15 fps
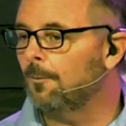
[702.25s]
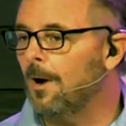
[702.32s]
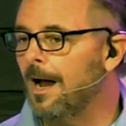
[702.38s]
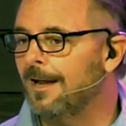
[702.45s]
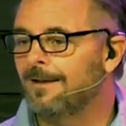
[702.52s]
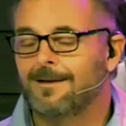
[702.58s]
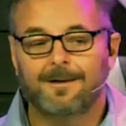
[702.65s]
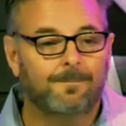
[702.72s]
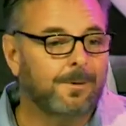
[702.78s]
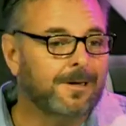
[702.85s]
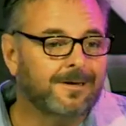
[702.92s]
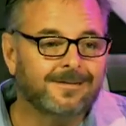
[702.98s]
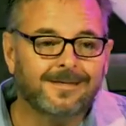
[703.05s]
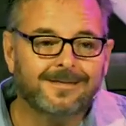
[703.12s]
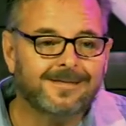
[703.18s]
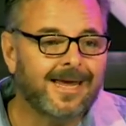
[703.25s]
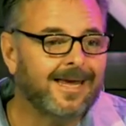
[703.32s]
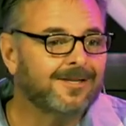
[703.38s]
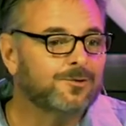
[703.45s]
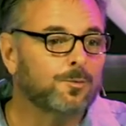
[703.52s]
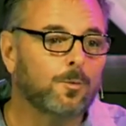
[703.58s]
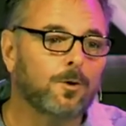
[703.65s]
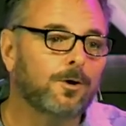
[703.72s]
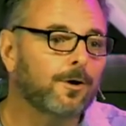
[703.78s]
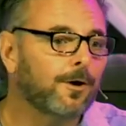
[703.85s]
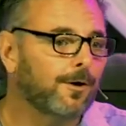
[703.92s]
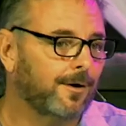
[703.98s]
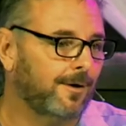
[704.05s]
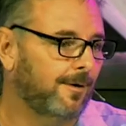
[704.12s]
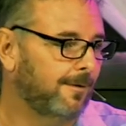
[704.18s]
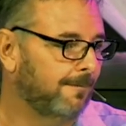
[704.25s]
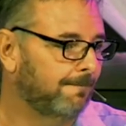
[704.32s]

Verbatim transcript: Why? Because it takes work.